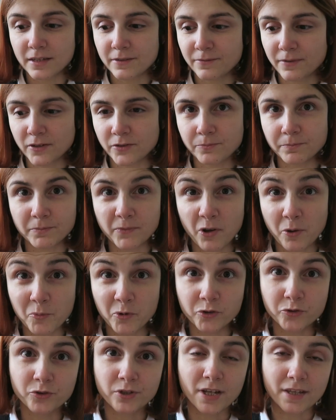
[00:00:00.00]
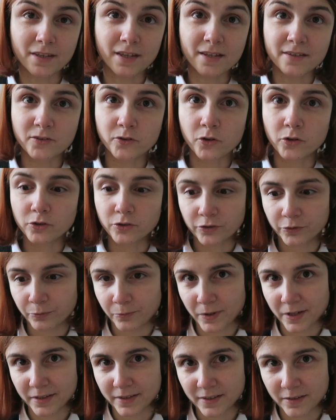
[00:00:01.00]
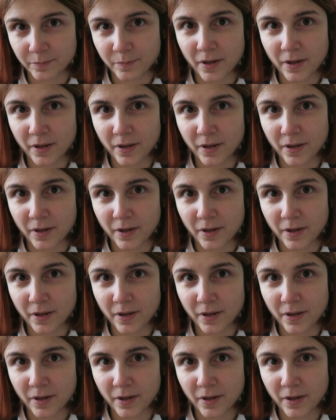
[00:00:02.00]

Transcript: If I'm not able to get nice colors with this